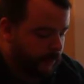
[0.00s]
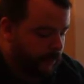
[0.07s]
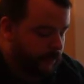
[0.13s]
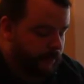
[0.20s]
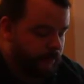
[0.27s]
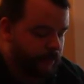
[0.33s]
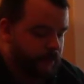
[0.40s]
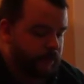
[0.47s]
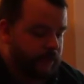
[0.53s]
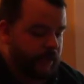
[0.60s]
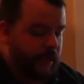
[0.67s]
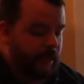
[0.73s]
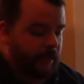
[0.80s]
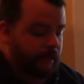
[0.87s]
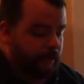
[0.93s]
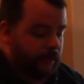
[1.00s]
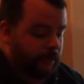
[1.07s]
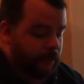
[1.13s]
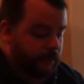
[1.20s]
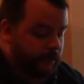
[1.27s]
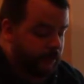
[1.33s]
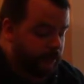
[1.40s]
and then we use an Allen
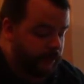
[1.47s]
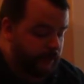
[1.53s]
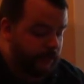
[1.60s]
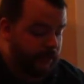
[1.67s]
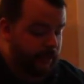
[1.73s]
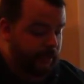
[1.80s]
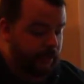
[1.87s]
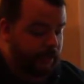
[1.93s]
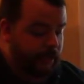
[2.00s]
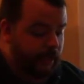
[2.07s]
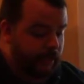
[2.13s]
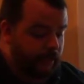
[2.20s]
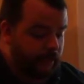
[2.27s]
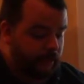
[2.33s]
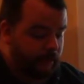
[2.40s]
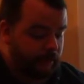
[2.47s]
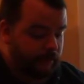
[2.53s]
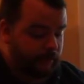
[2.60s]
wrench, tighten the collar.